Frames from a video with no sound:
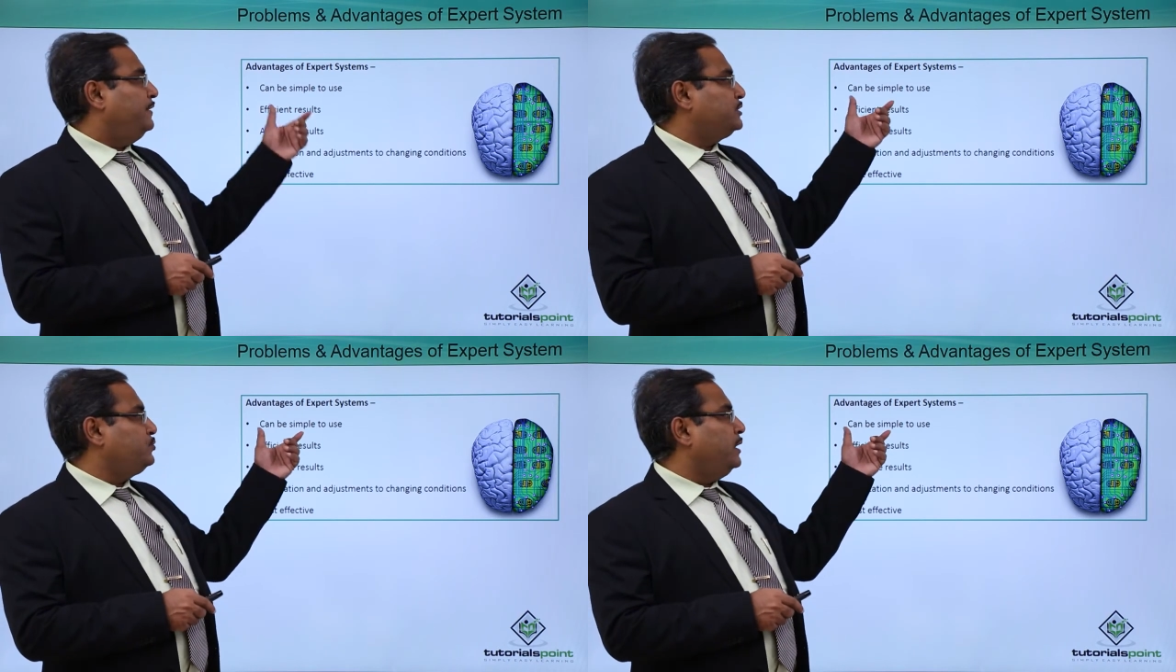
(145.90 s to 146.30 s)

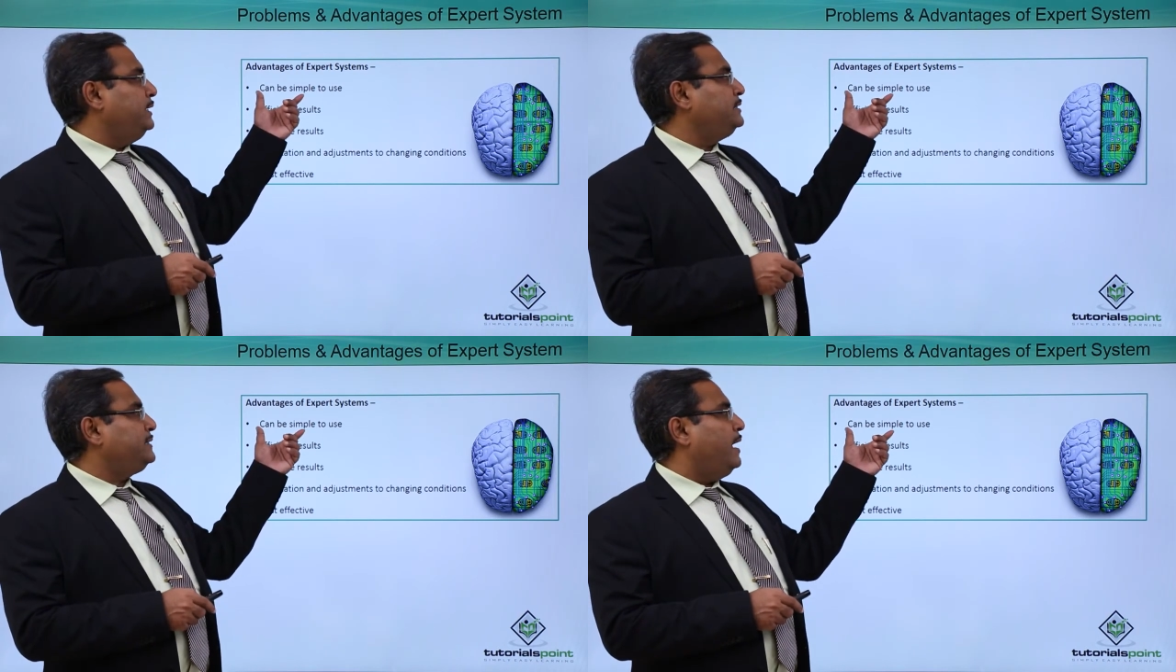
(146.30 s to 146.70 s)
First
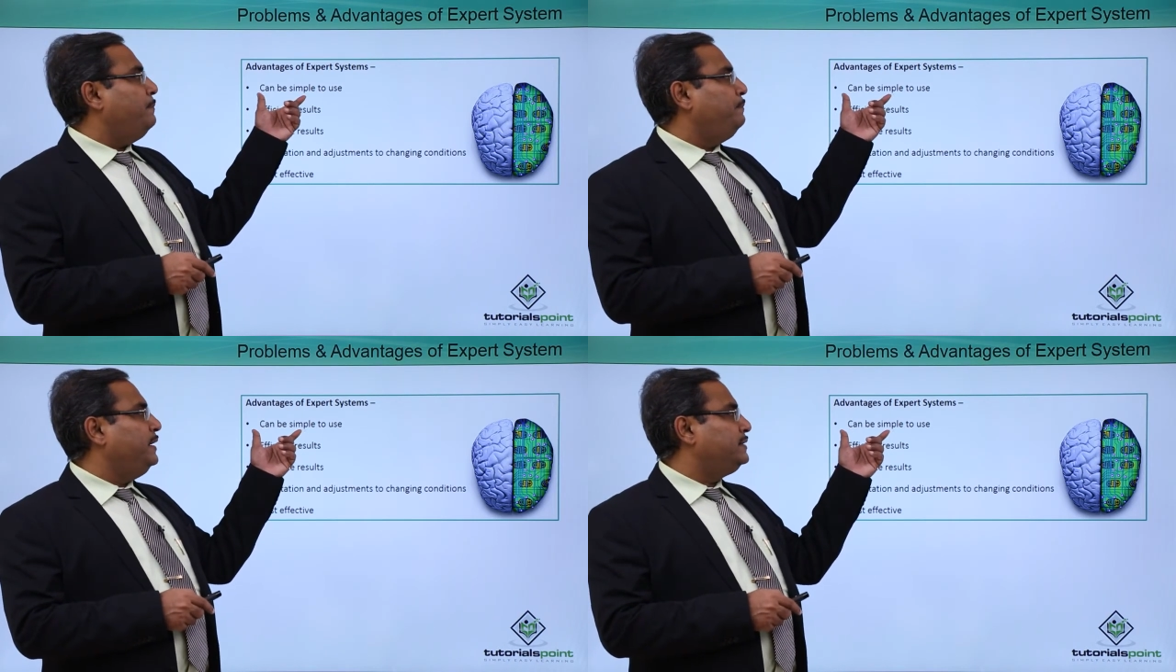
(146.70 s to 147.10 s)
one is
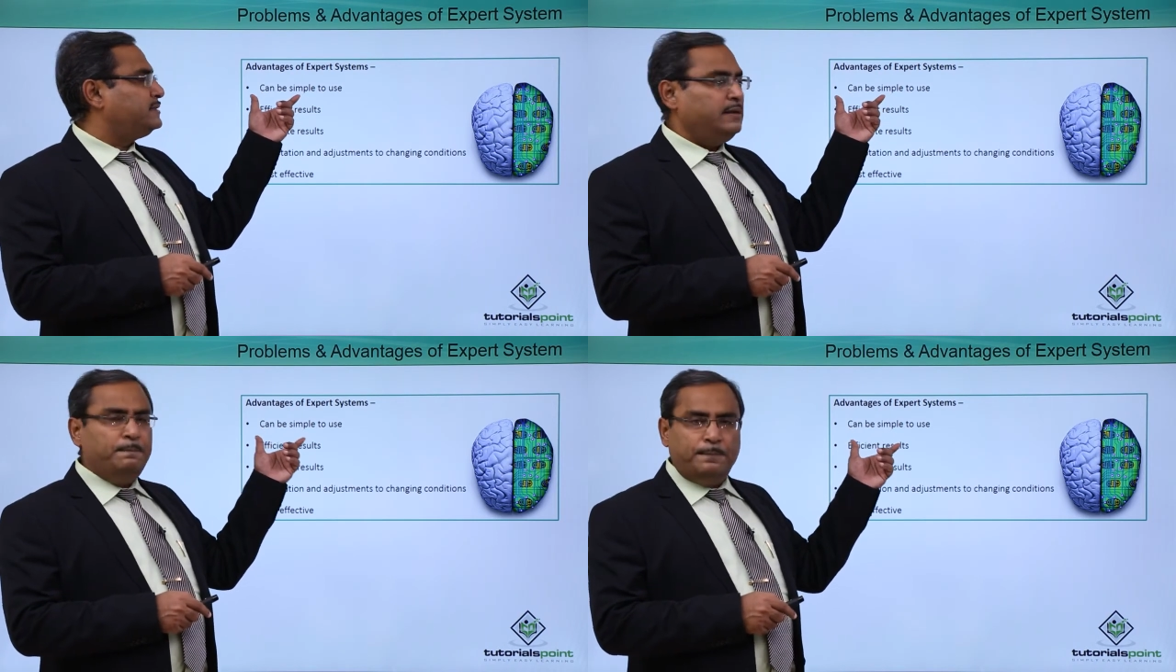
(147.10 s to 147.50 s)
can be
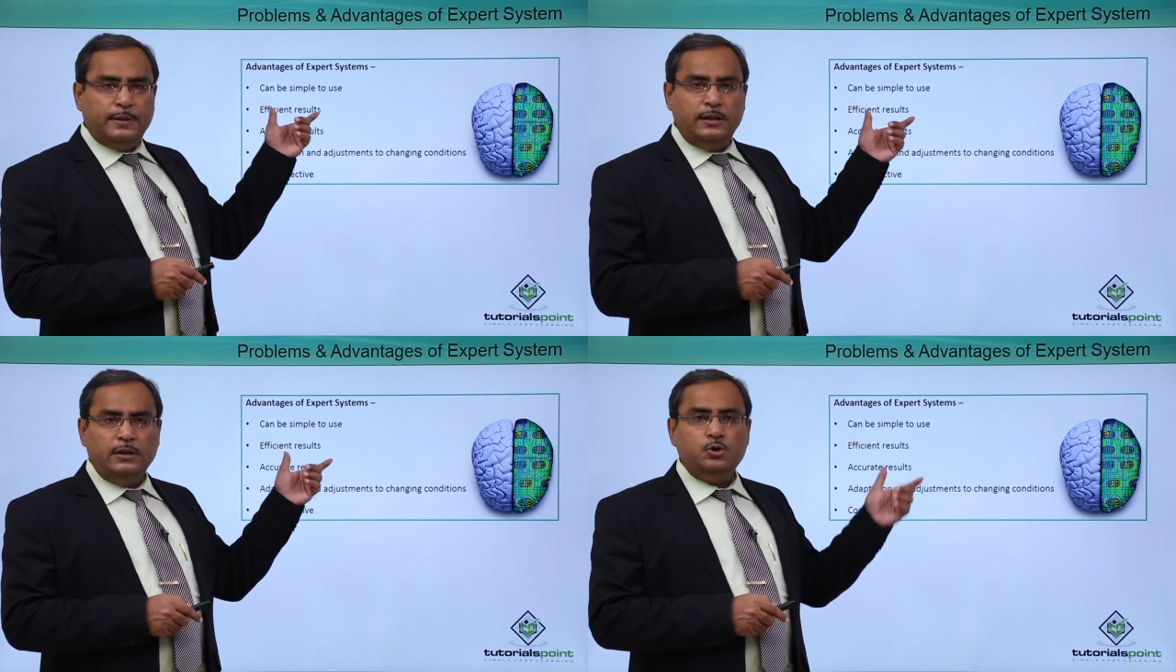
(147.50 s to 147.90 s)

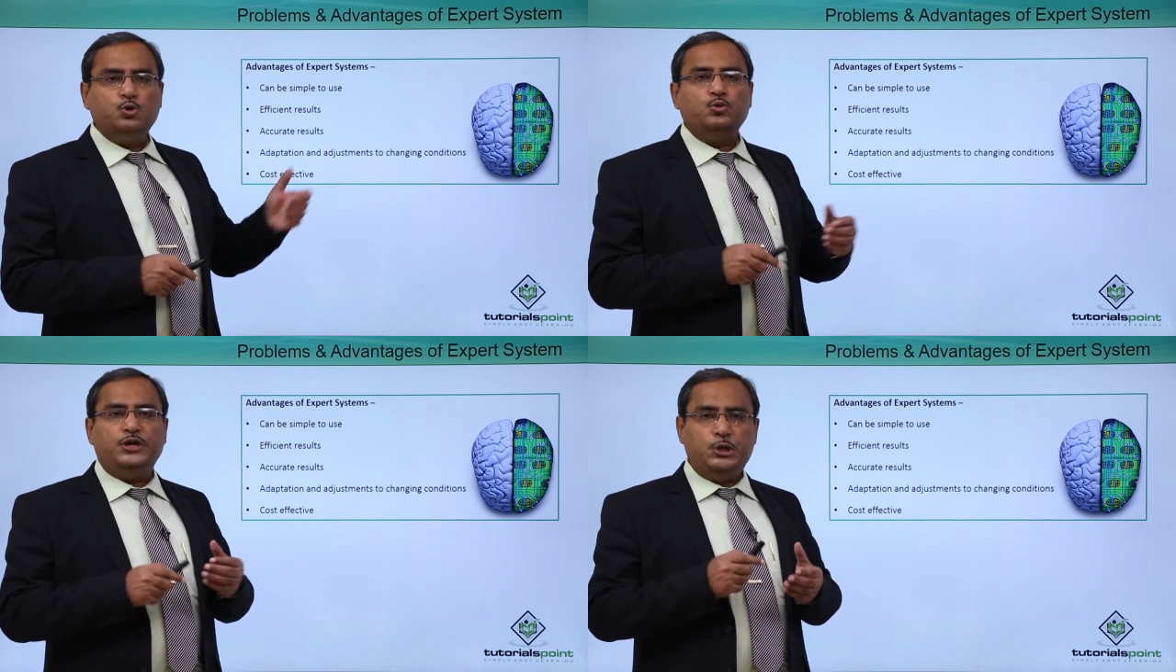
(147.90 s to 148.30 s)
simple
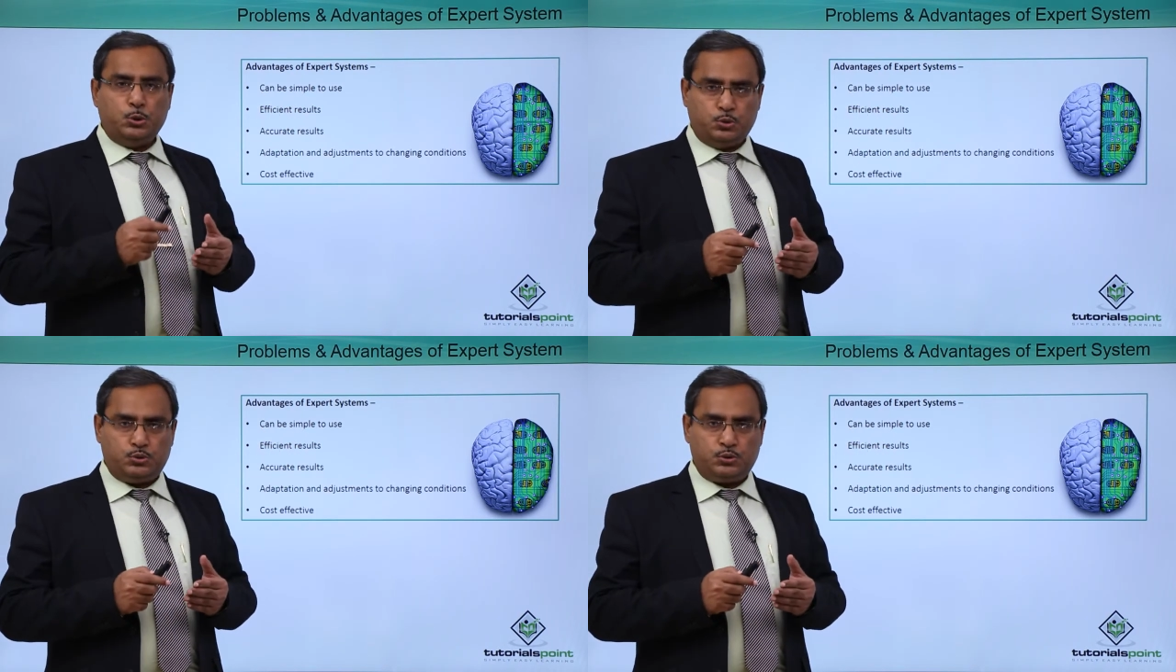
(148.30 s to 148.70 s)
to
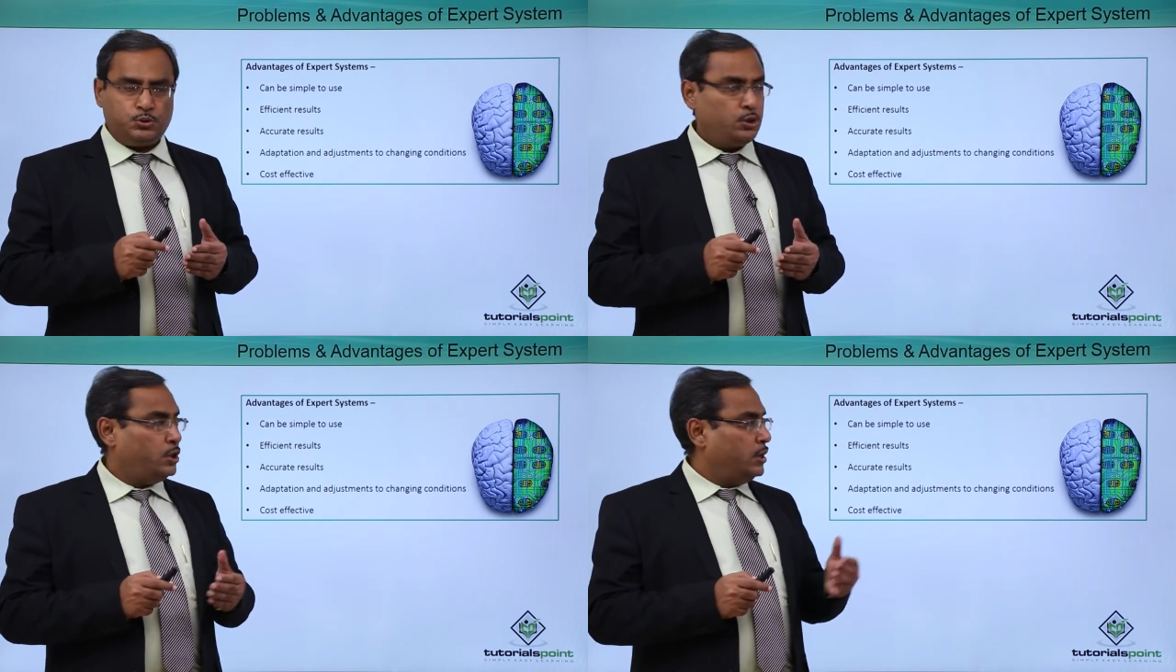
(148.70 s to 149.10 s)
use.